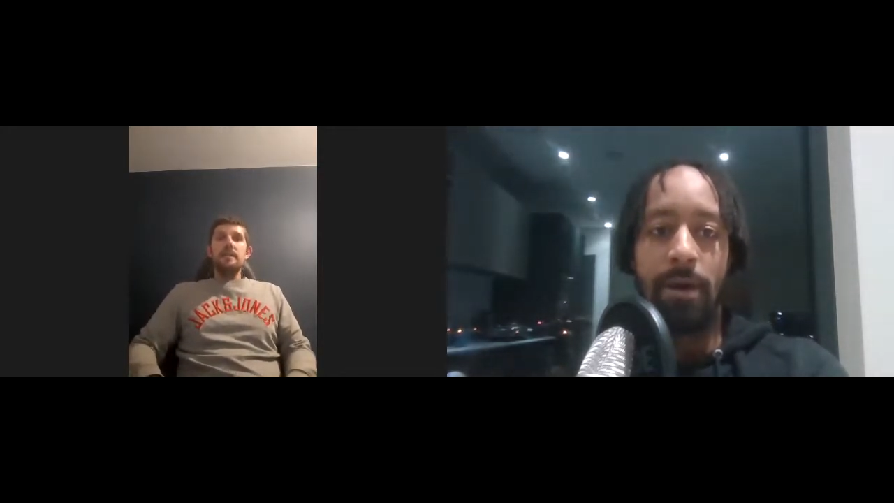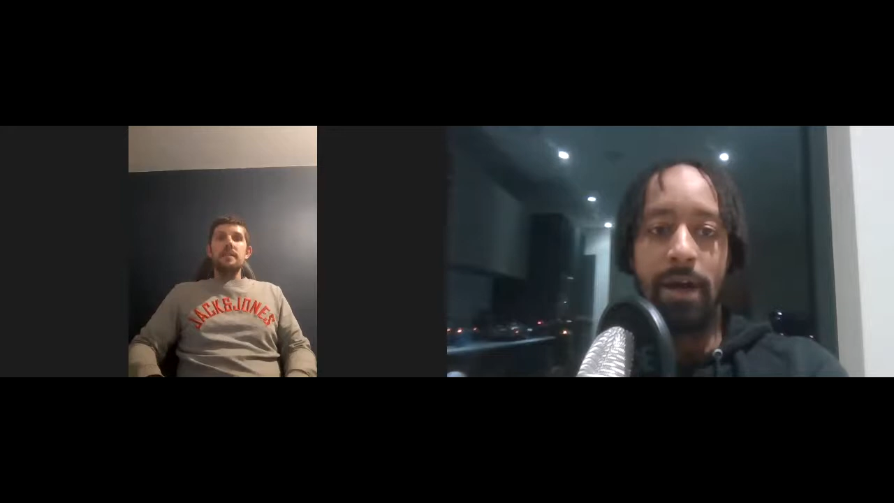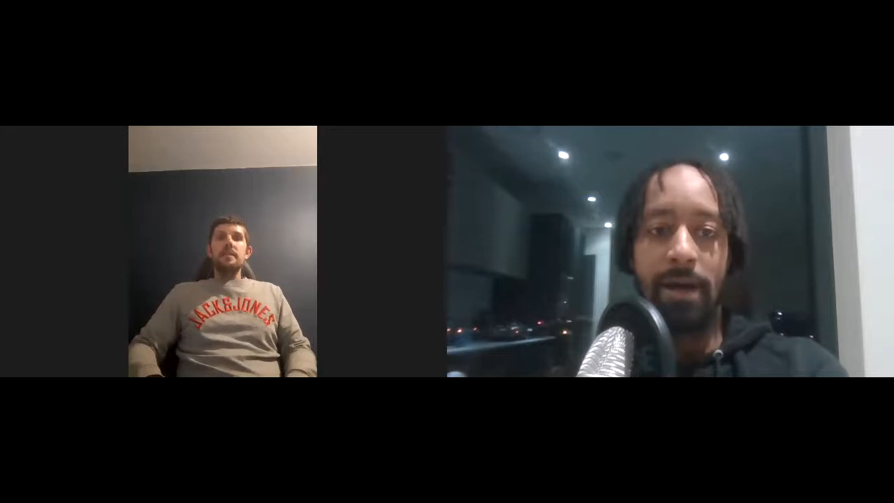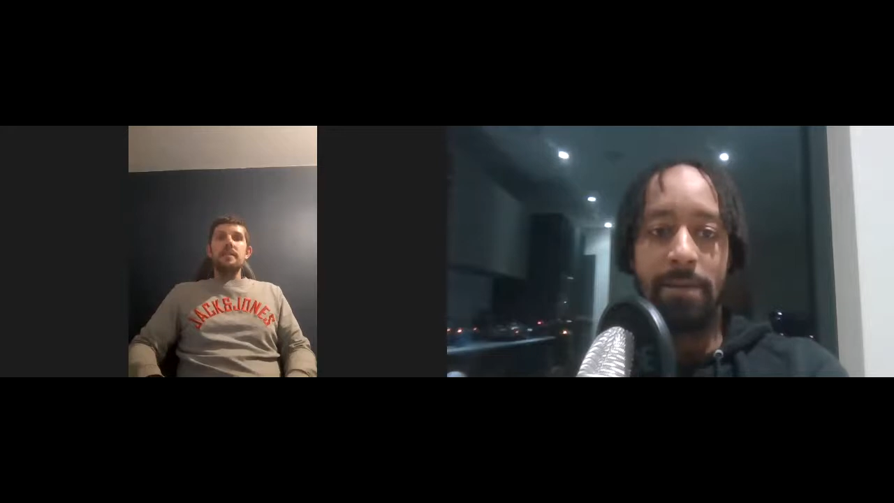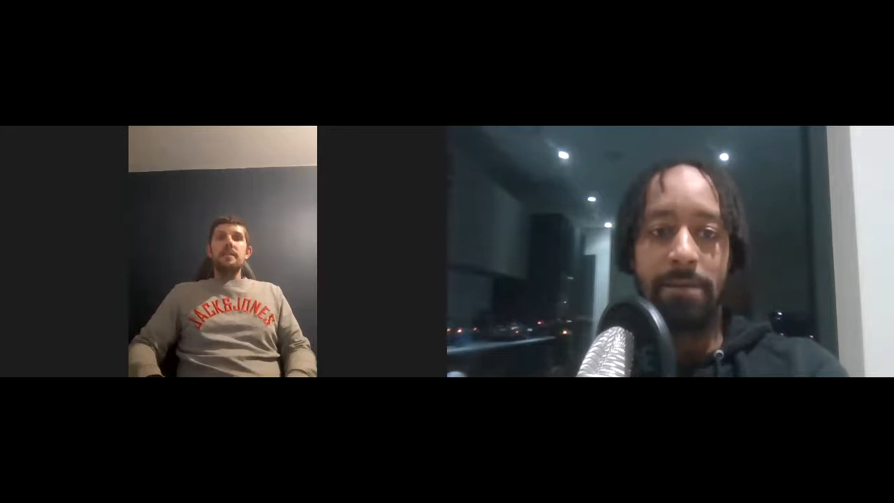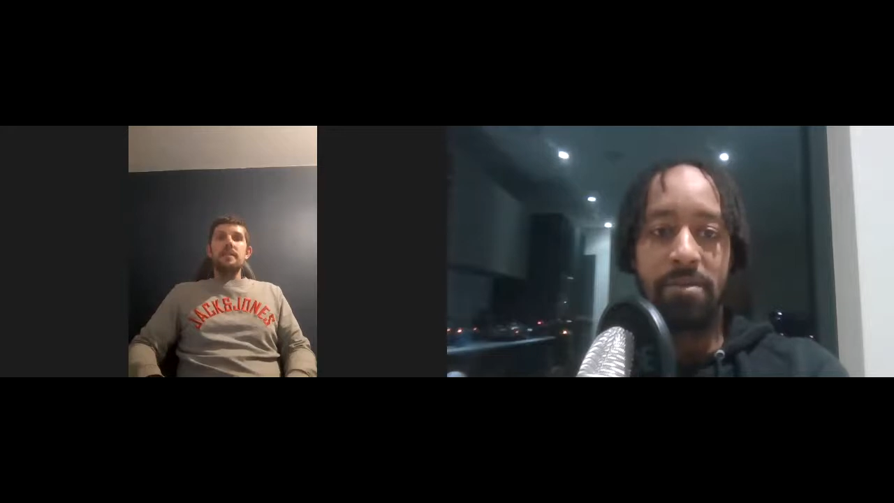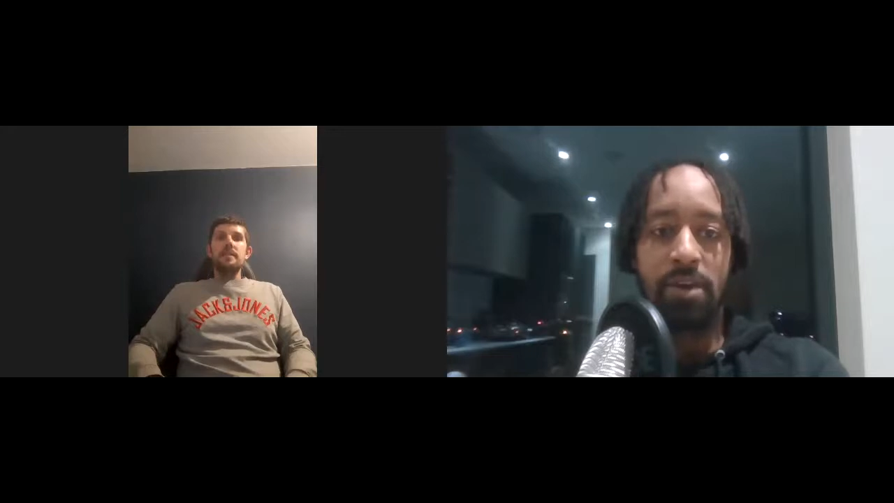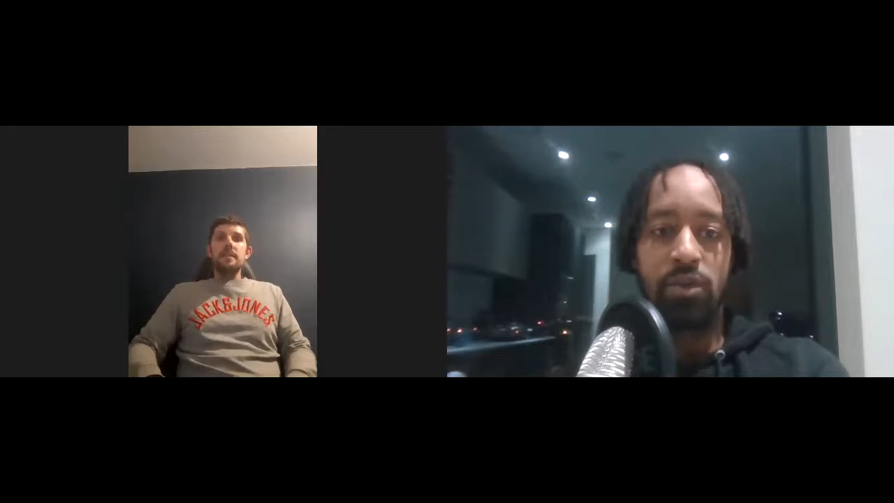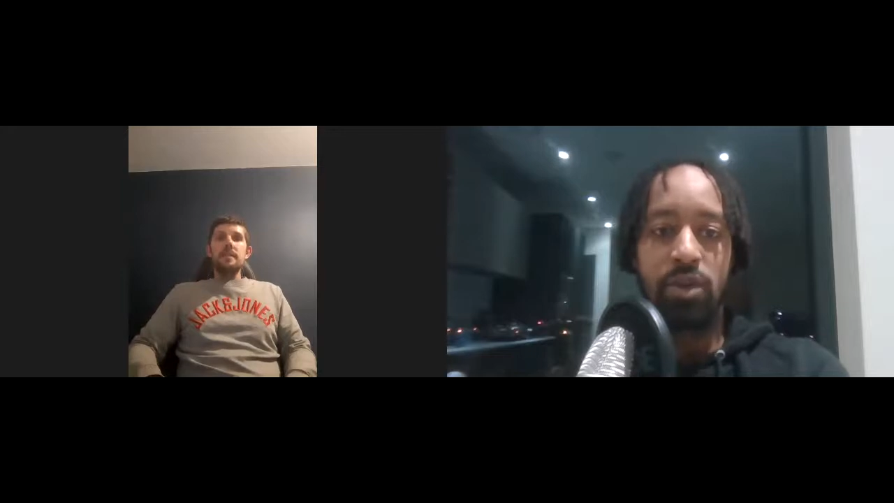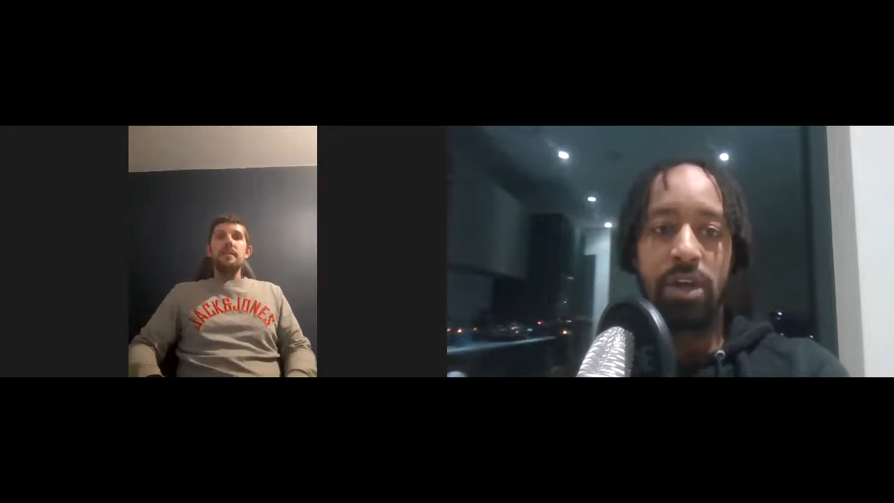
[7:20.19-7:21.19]
that
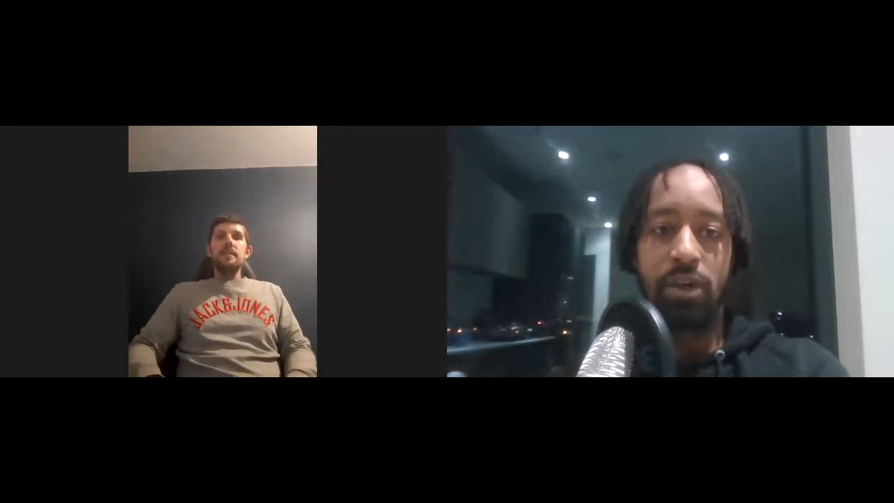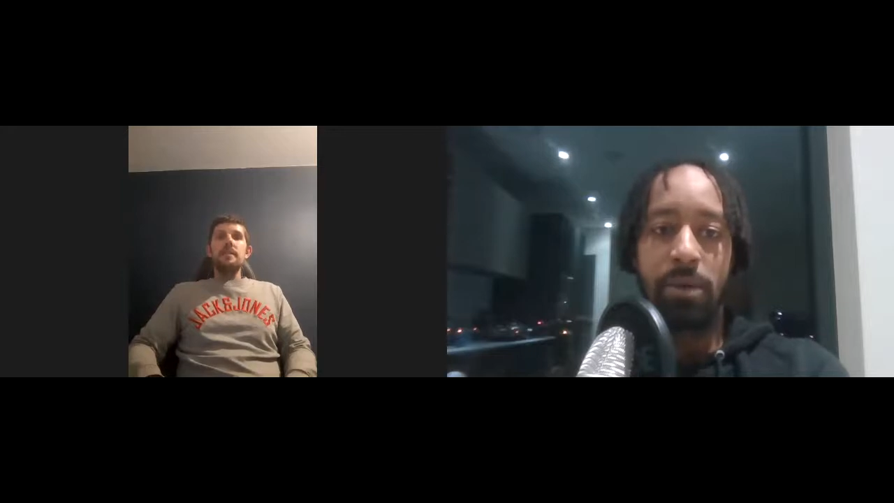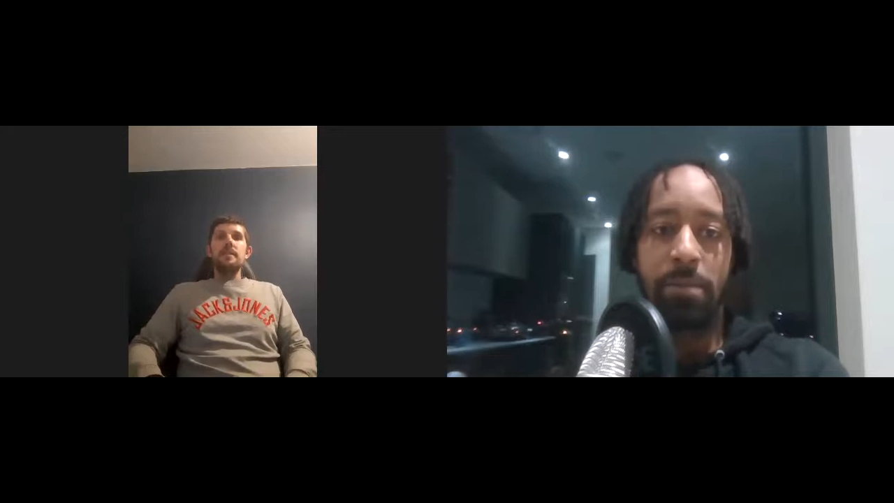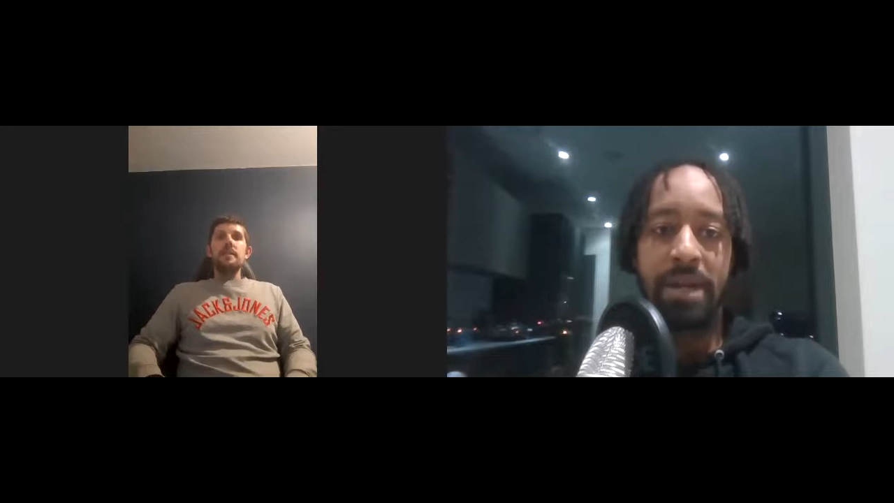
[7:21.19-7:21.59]
those guys have